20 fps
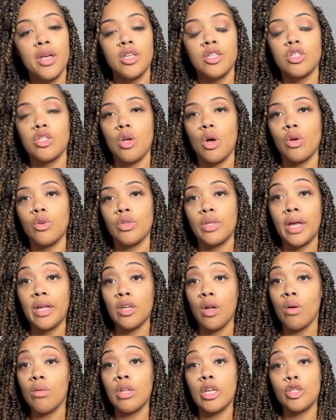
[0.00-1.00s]
So they
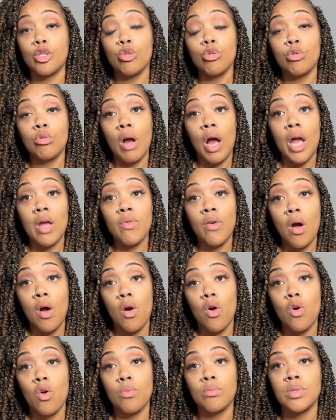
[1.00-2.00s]
don't let you drive
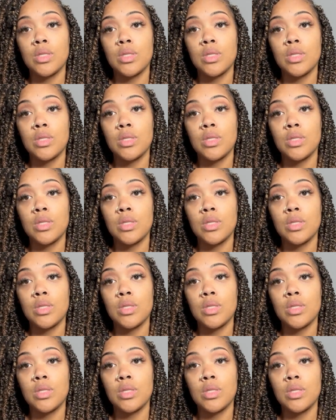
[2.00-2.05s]
home.